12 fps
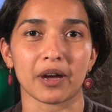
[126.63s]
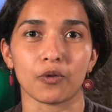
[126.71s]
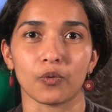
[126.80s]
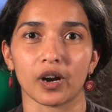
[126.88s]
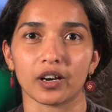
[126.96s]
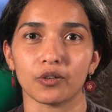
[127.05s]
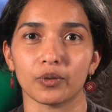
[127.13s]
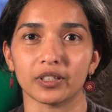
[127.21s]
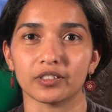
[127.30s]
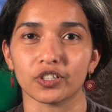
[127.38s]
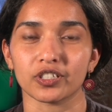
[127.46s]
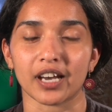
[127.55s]
my work
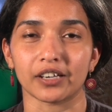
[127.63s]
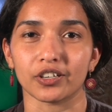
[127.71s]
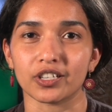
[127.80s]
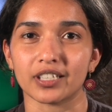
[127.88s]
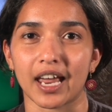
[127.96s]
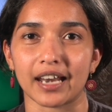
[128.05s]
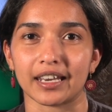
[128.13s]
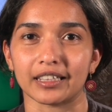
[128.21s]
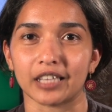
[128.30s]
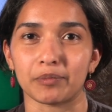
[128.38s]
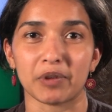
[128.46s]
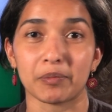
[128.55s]
with just understanding
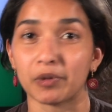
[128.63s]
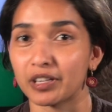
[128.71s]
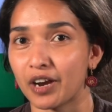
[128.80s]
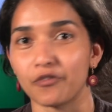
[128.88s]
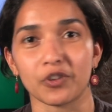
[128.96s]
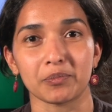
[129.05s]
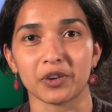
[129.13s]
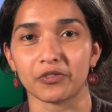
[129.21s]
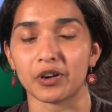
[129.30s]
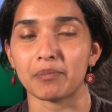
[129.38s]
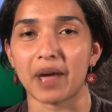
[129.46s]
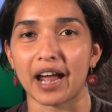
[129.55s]
that people come from
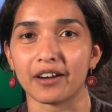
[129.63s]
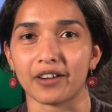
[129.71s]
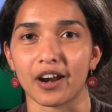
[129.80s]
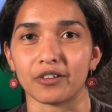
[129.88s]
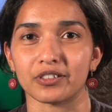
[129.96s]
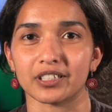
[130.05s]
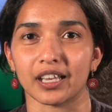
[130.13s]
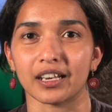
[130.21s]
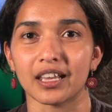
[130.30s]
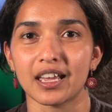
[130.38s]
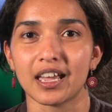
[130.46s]
different backgrounds and